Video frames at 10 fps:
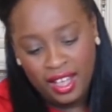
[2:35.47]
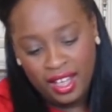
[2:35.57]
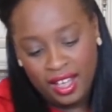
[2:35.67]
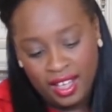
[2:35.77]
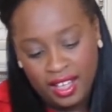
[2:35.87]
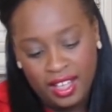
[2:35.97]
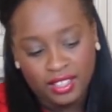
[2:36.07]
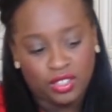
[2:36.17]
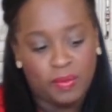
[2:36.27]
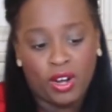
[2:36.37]
a
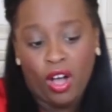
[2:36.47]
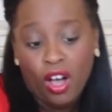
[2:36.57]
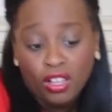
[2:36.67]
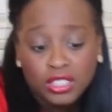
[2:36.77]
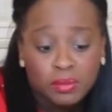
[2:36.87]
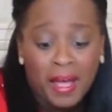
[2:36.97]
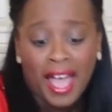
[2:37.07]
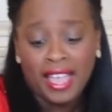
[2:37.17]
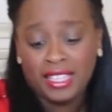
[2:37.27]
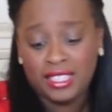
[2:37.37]
little bit of
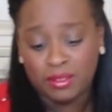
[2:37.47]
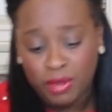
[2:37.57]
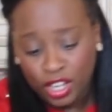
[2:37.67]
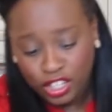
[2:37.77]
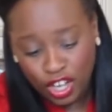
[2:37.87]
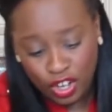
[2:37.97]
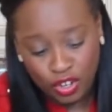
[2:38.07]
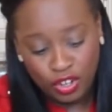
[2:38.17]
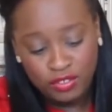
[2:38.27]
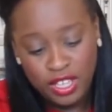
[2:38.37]
allspice, some
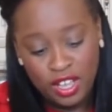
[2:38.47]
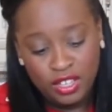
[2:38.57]
cloves.